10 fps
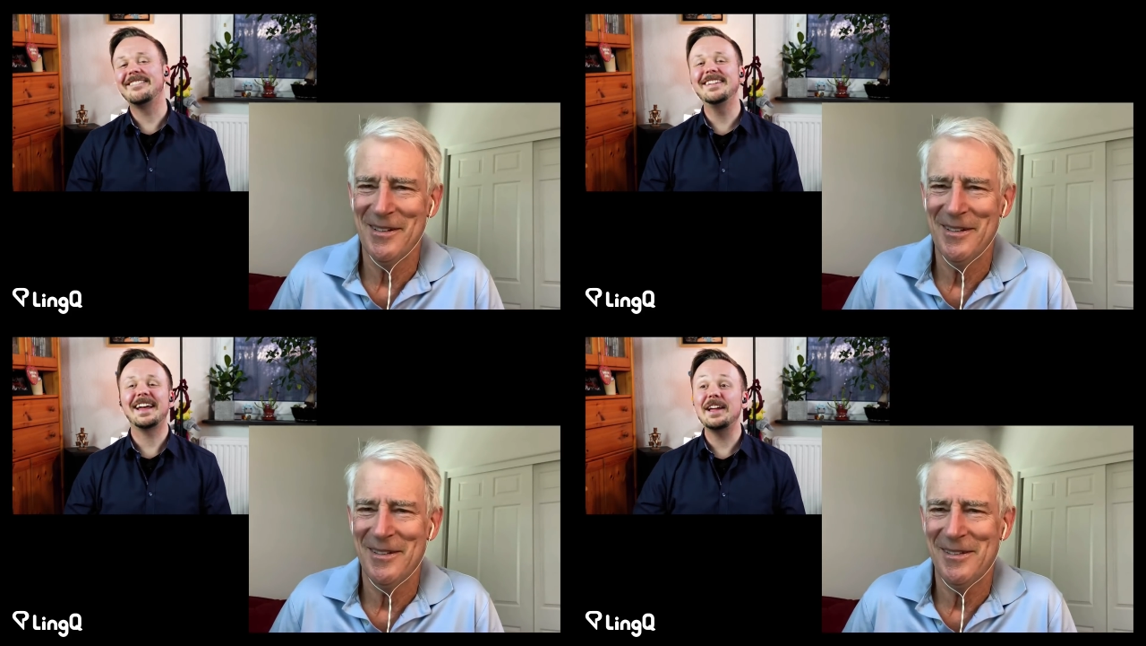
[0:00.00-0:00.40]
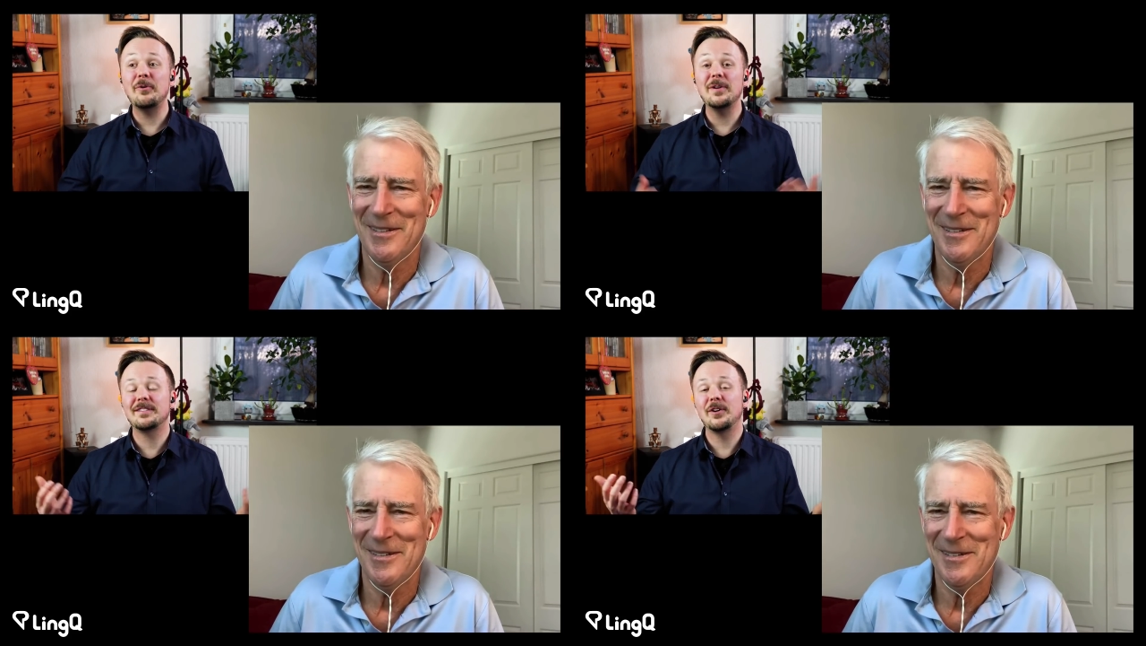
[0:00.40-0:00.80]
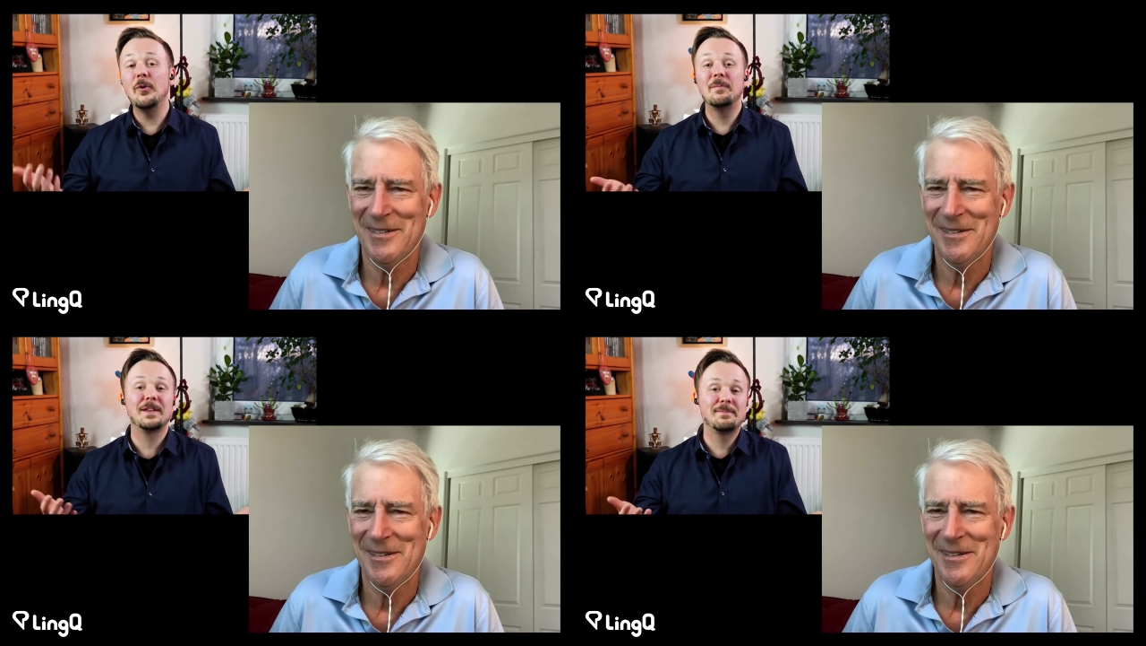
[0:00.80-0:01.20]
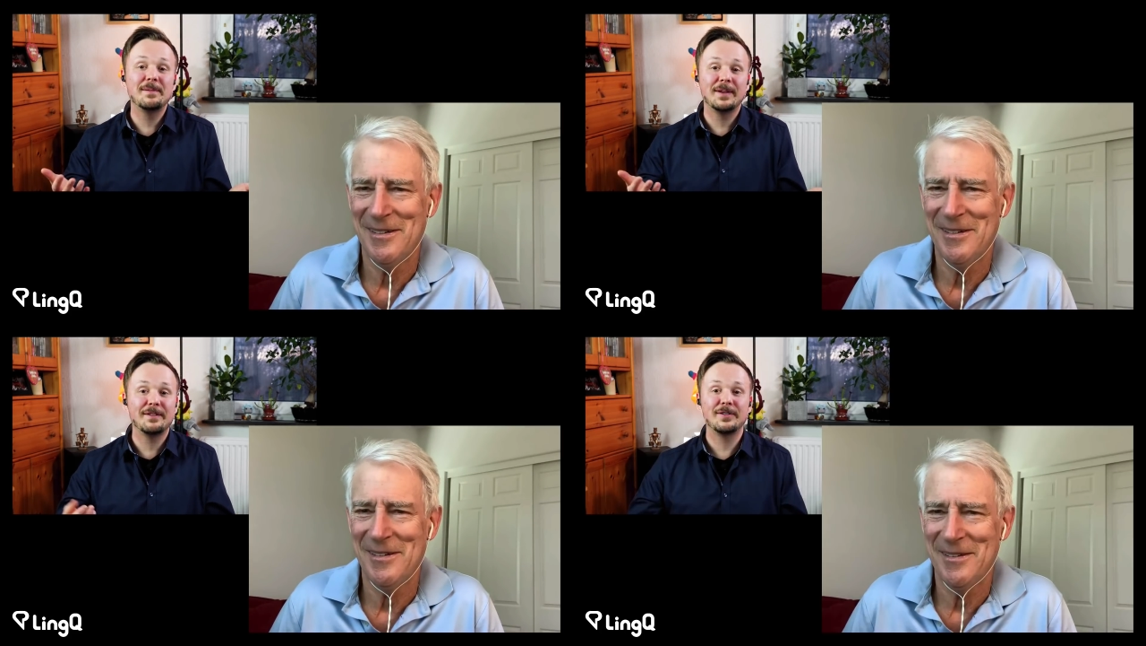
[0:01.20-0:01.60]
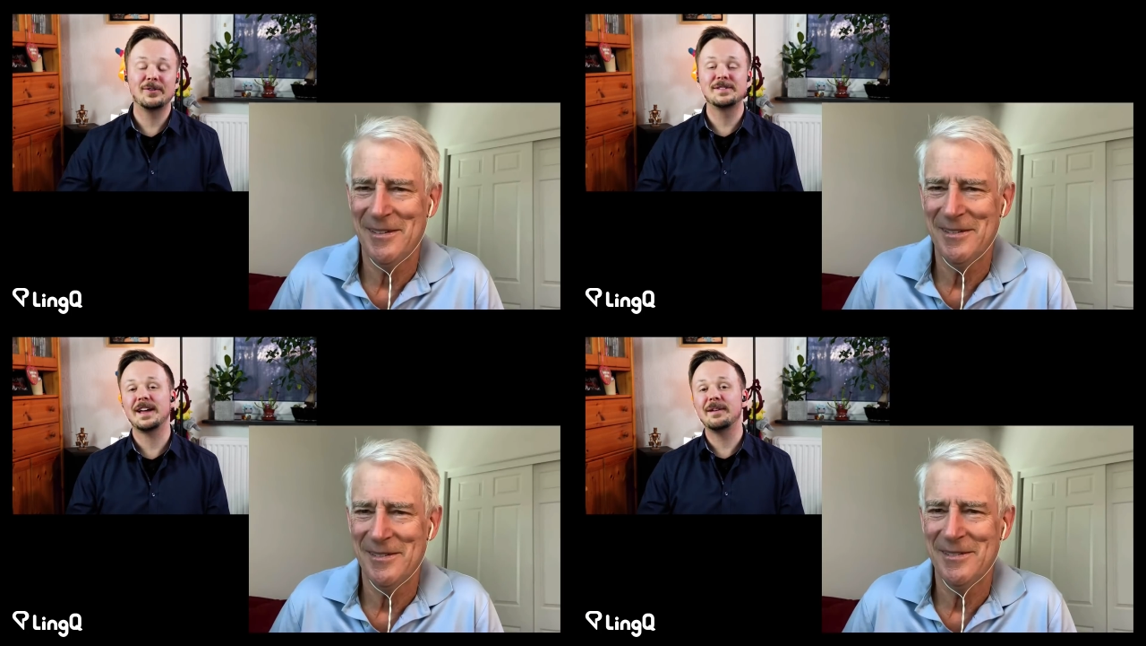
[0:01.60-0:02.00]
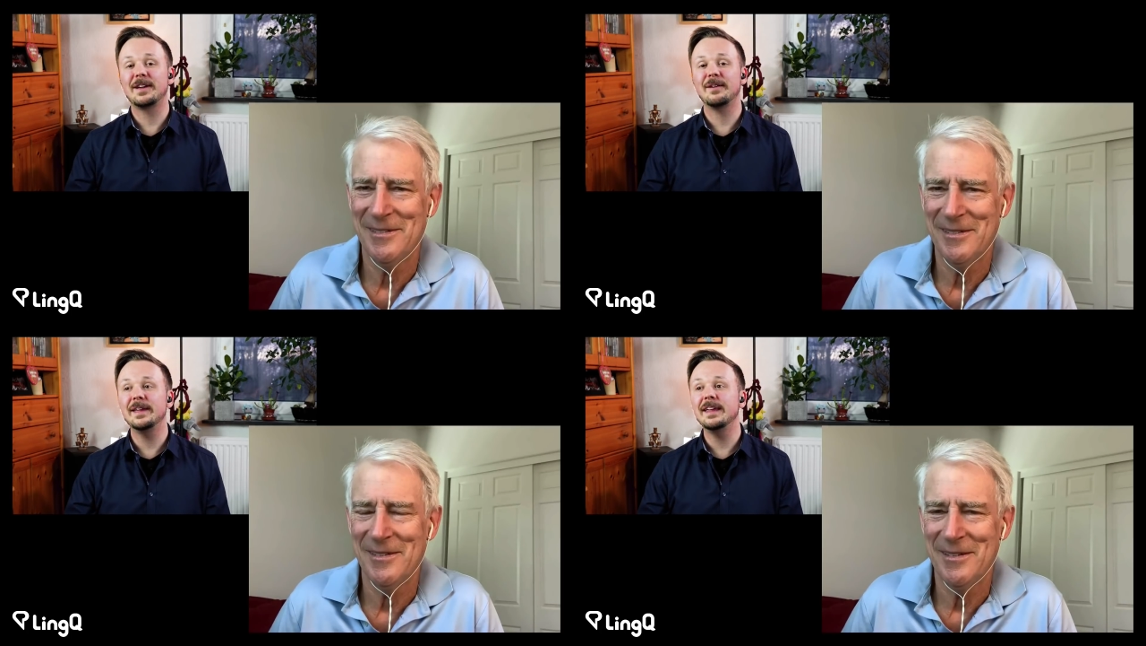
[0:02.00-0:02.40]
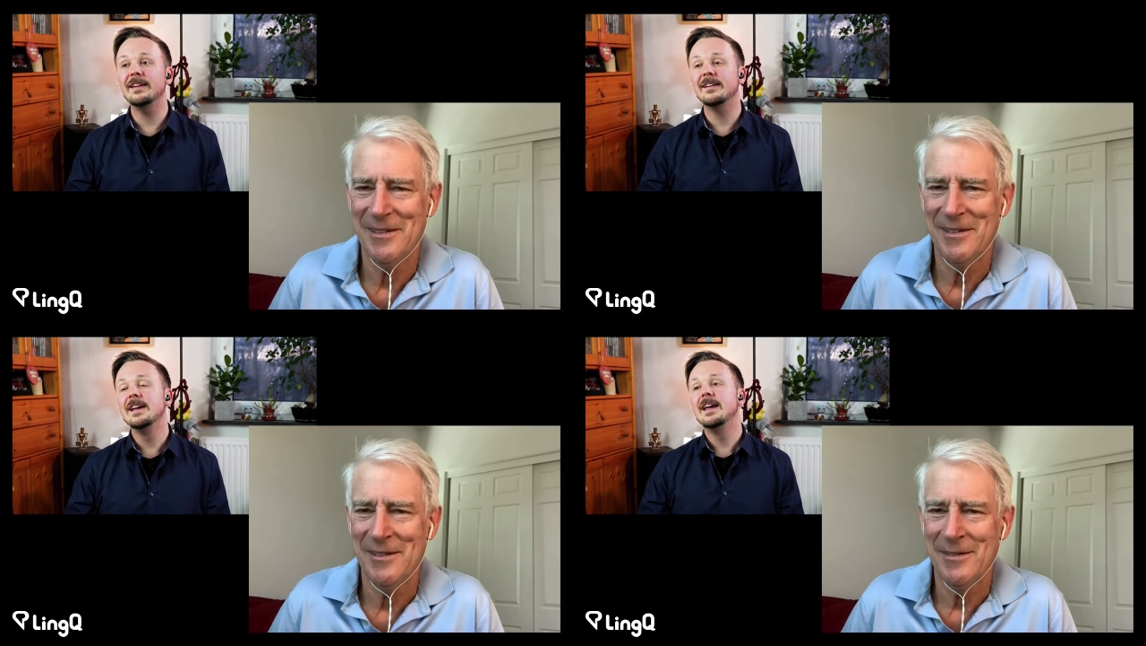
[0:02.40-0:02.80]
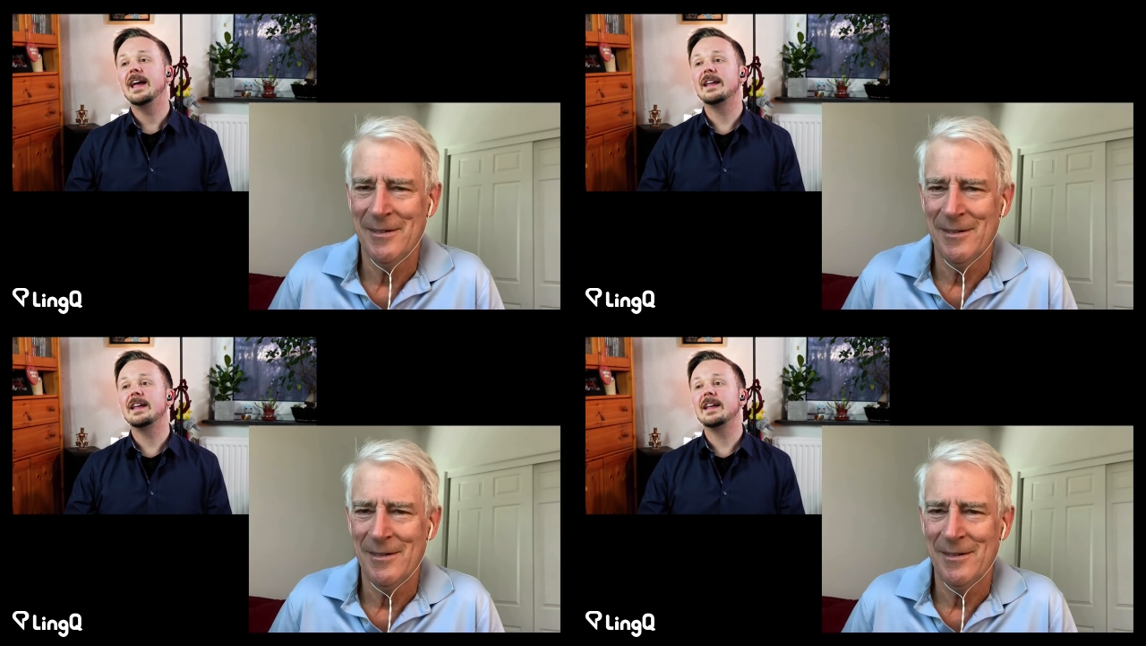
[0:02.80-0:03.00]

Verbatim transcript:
Speaker 1: I mean, I always hope that people have a good time coming here.